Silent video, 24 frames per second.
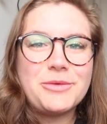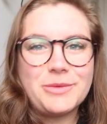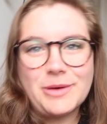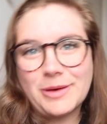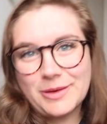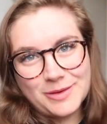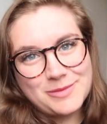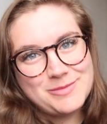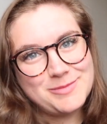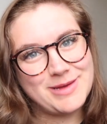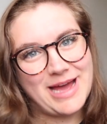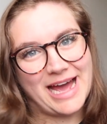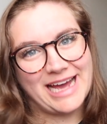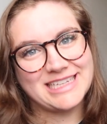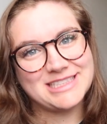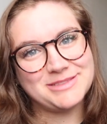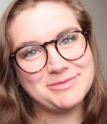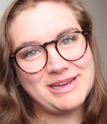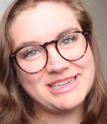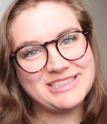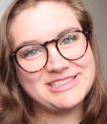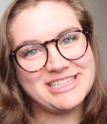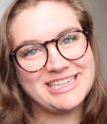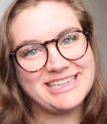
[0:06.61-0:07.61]
welcome back
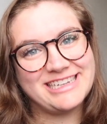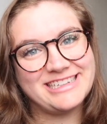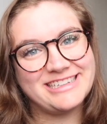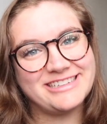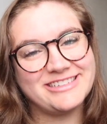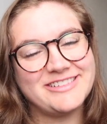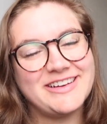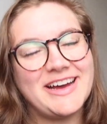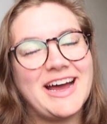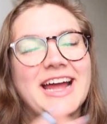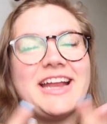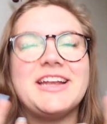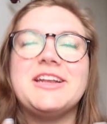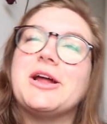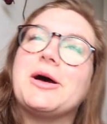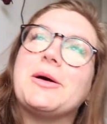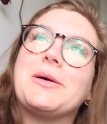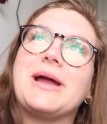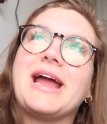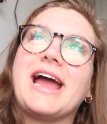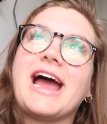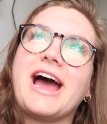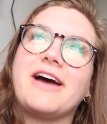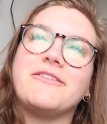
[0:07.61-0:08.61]
to my channel. I know
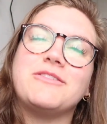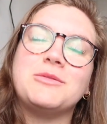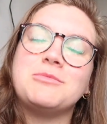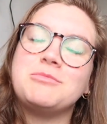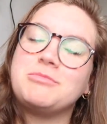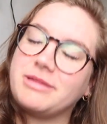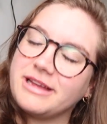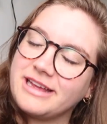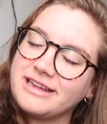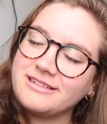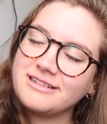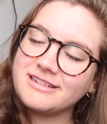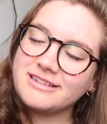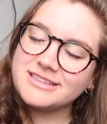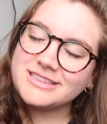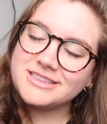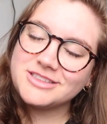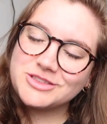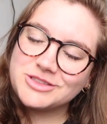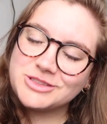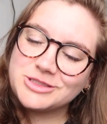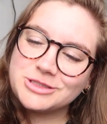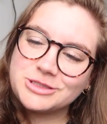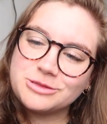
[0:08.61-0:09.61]
I haven't been on
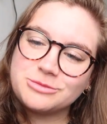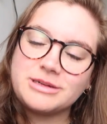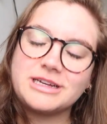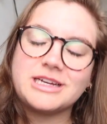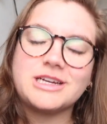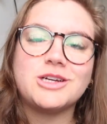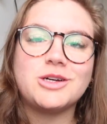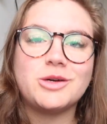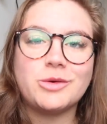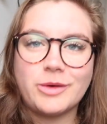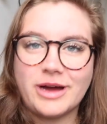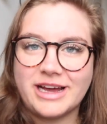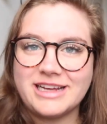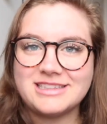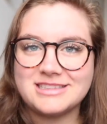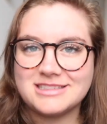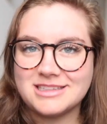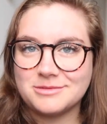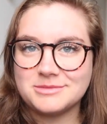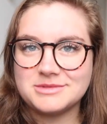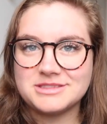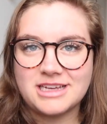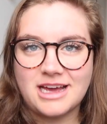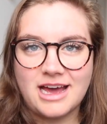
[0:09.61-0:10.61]
YouTube in quite
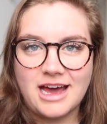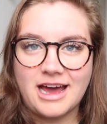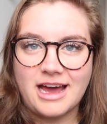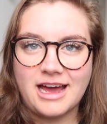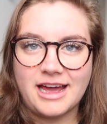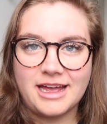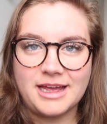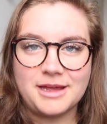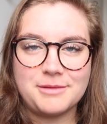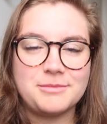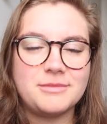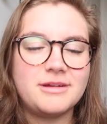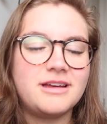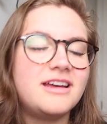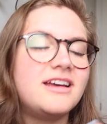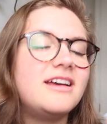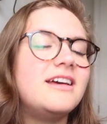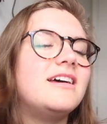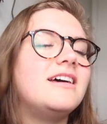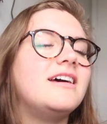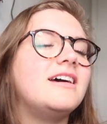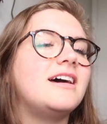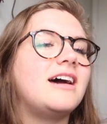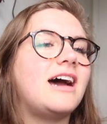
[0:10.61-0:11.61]
some time.
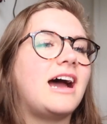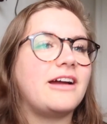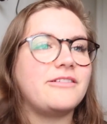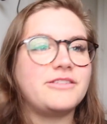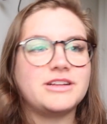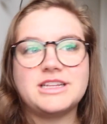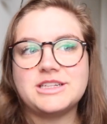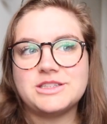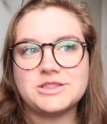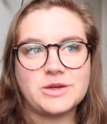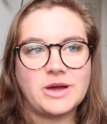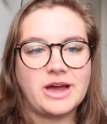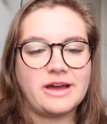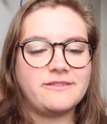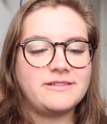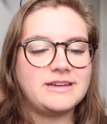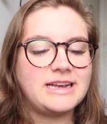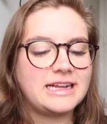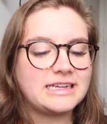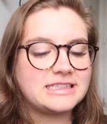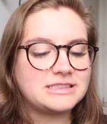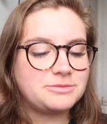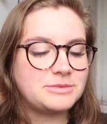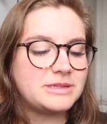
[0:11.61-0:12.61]
I really don't have
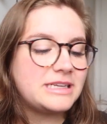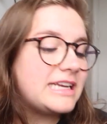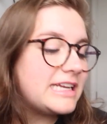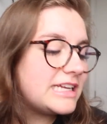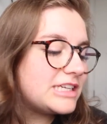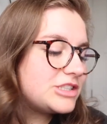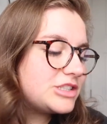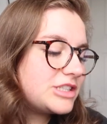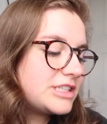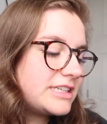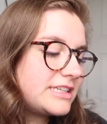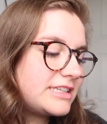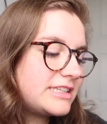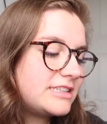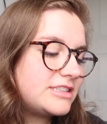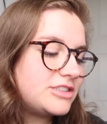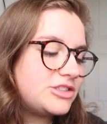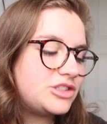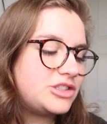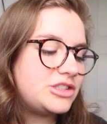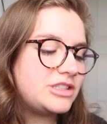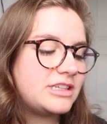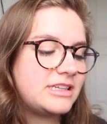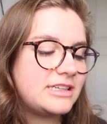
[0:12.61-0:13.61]
an explanation.
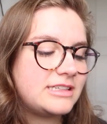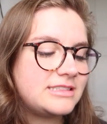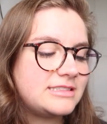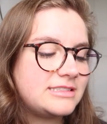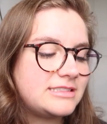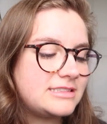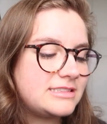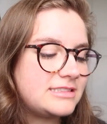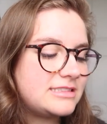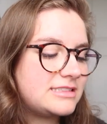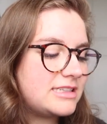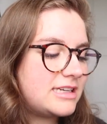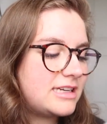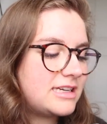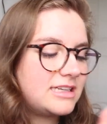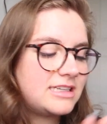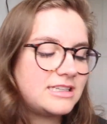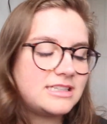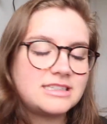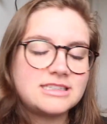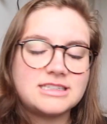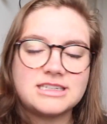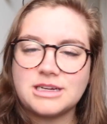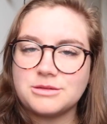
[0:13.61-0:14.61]
It's just,
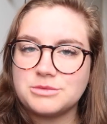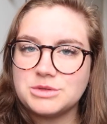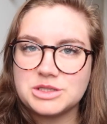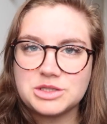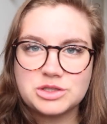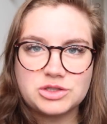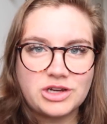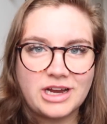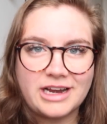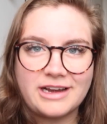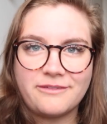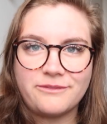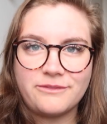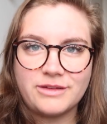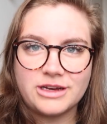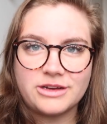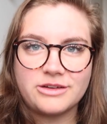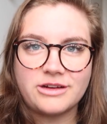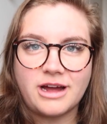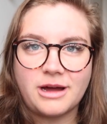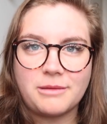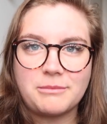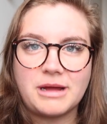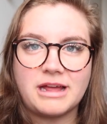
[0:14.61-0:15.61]
I'm just trying to
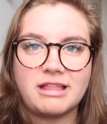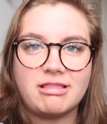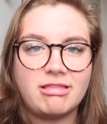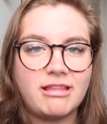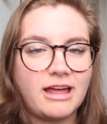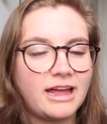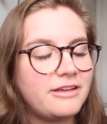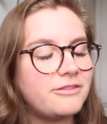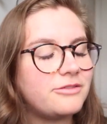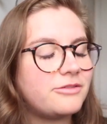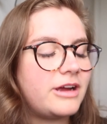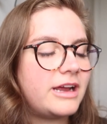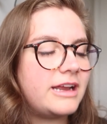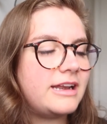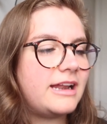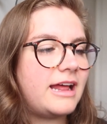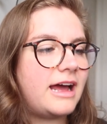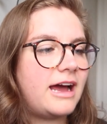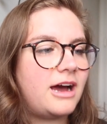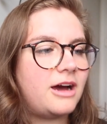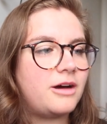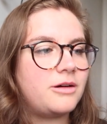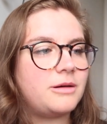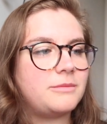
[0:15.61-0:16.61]
figure out my life right
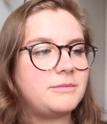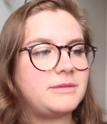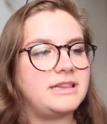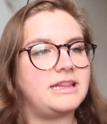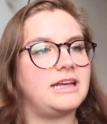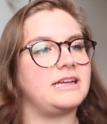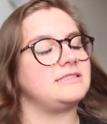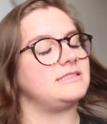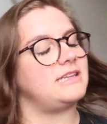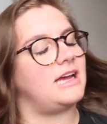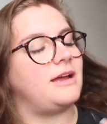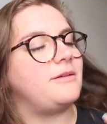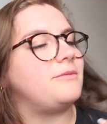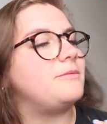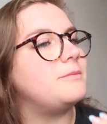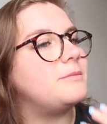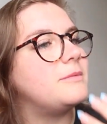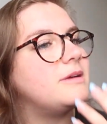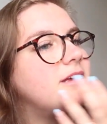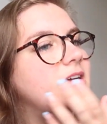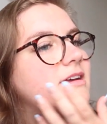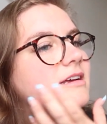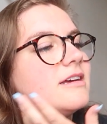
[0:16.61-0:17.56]
now. I'm in that time,